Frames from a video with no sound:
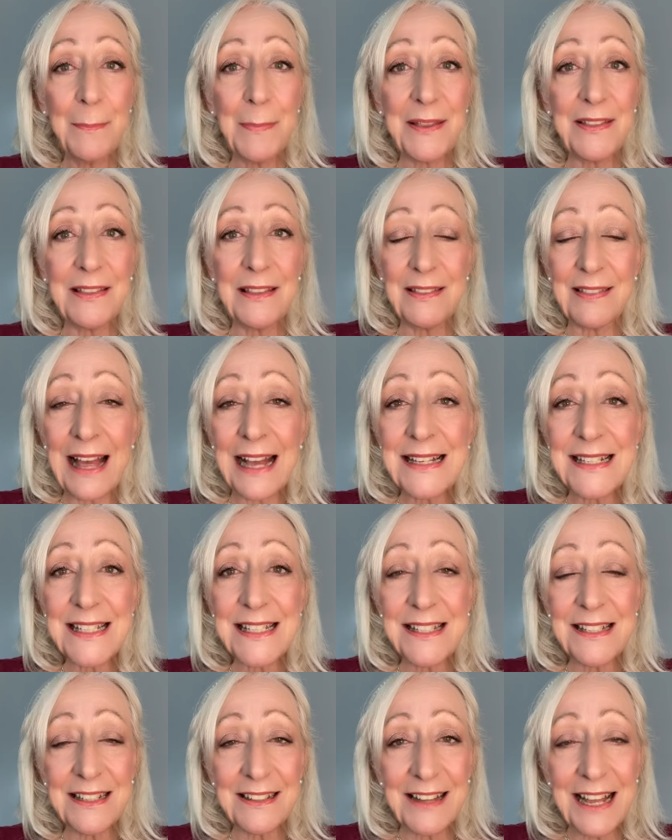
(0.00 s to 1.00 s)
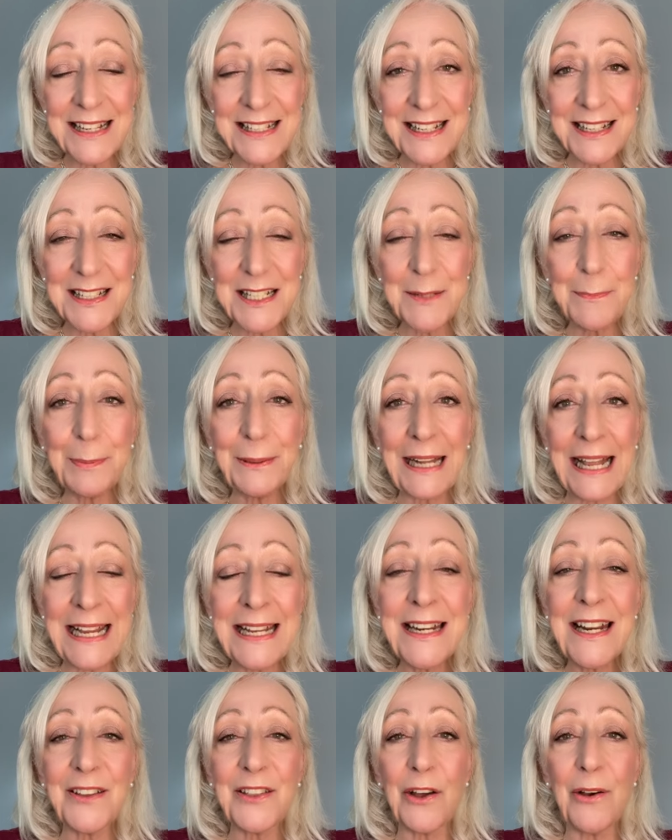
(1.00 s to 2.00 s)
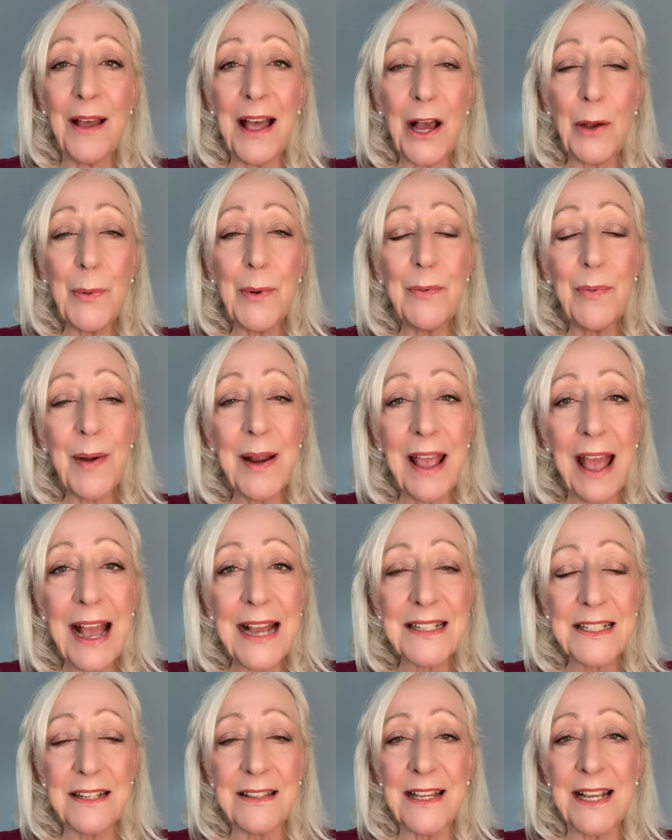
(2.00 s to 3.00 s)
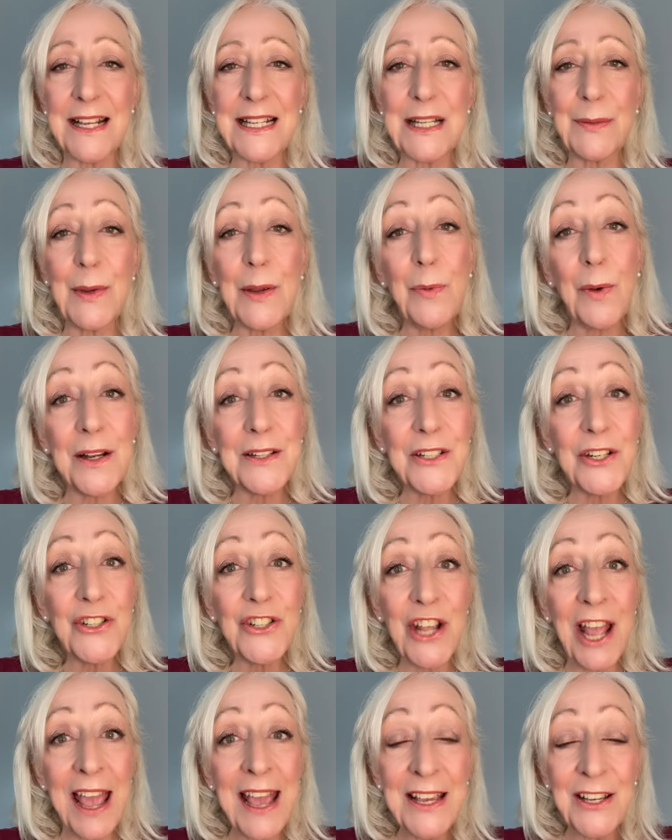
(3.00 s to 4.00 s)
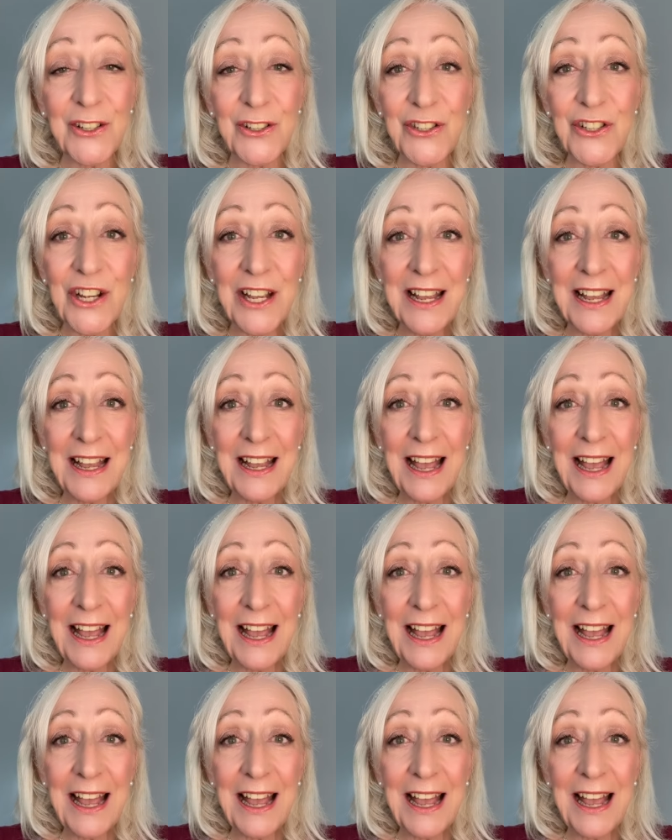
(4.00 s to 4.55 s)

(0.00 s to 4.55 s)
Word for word: But that's, that's explaining though how we react to things that we want to change.